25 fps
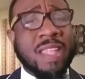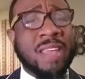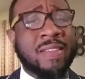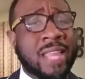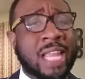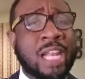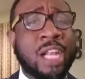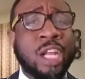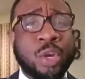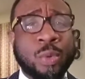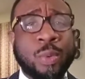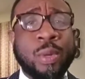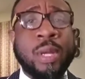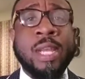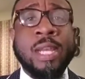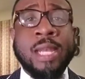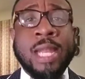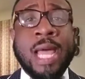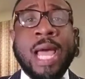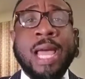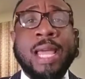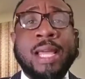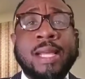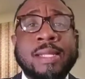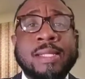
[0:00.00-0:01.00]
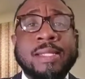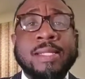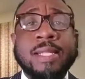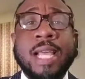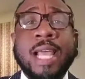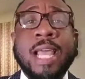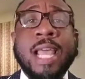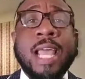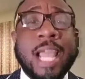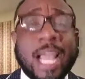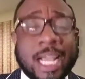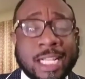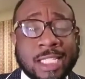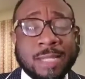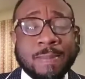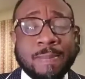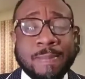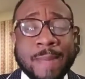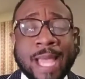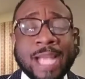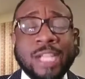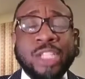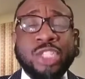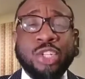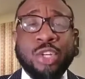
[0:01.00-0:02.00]
That look really nice. And to
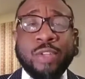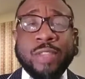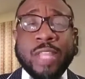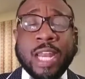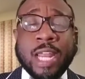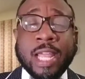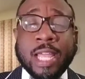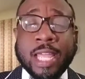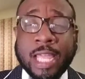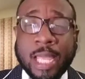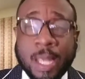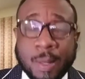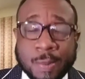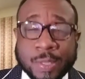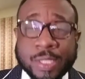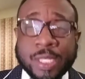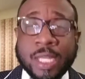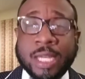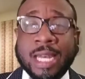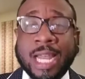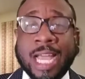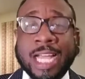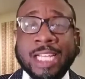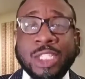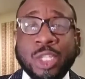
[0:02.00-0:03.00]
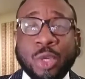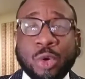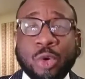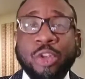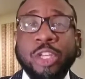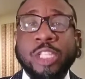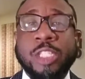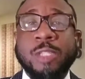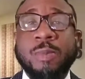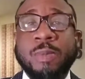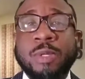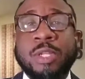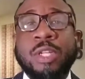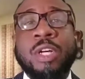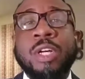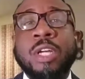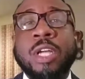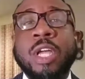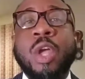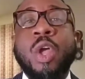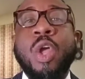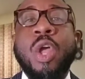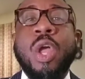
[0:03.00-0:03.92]
make sure that it keeps a nice crisp look,